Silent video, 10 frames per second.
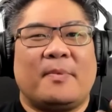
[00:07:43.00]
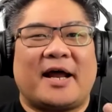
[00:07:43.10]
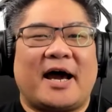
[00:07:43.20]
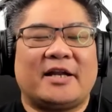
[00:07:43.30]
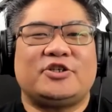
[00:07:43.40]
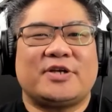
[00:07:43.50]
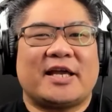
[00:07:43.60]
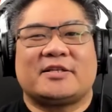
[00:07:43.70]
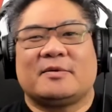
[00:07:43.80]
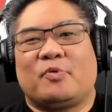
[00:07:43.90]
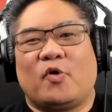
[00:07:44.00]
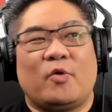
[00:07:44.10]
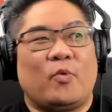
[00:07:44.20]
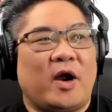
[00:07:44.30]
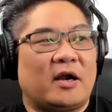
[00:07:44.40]
But how did you get to the
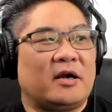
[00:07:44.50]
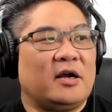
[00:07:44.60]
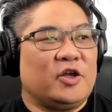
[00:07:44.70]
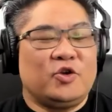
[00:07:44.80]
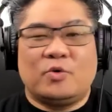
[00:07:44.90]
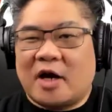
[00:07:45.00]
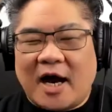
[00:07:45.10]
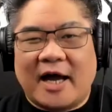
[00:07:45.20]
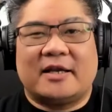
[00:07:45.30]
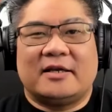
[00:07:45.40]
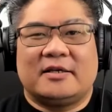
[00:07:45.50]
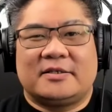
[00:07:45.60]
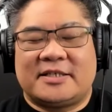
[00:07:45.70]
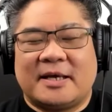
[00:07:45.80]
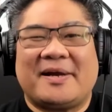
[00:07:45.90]
point where you got
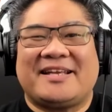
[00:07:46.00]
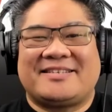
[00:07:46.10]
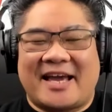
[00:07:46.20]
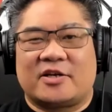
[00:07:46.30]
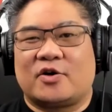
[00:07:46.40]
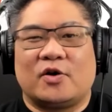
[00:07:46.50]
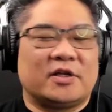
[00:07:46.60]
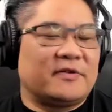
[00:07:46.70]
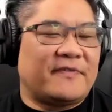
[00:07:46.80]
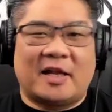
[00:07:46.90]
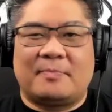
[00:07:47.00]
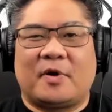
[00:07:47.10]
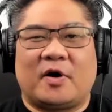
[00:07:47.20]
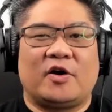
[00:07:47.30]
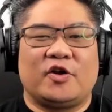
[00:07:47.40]
somebody technical, a
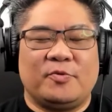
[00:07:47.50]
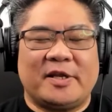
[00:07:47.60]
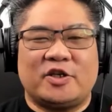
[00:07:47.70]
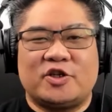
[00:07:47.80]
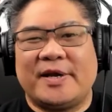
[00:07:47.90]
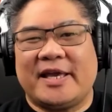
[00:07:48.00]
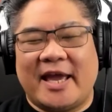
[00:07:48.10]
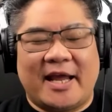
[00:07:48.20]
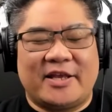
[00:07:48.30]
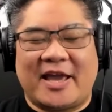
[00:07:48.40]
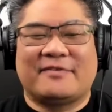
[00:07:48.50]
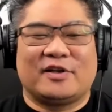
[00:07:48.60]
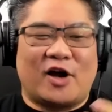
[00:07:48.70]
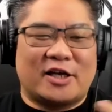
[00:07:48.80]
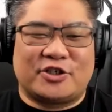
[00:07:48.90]
developer, you've been doing it and you
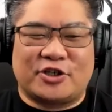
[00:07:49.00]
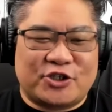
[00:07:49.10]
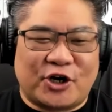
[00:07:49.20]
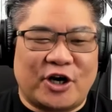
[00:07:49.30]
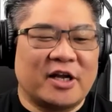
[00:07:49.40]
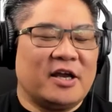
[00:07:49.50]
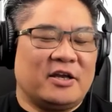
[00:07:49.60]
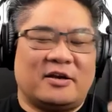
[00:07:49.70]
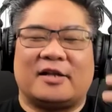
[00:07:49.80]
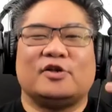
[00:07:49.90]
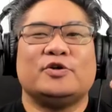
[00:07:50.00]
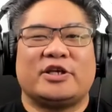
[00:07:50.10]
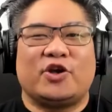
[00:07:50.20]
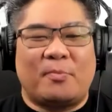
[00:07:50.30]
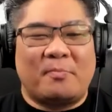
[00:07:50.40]
haven't lost your shirt, you're not
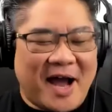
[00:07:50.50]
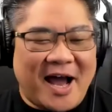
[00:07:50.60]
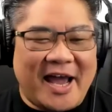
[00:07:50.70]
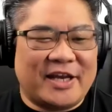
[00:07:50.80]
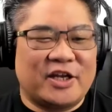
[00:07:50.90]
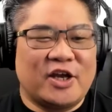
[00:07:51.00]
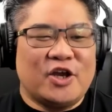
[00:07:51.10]
losing your mind,